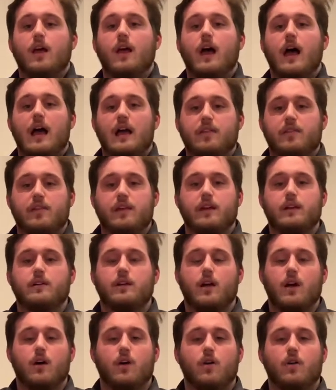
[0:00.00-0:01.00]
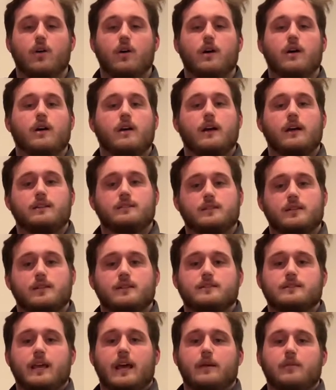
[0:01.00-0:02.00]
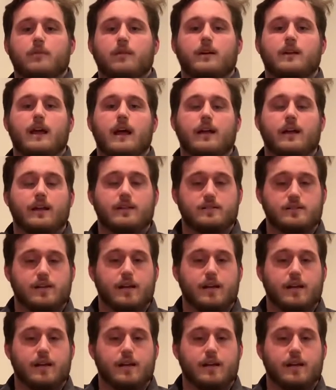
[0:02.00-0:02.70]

I then go to the table and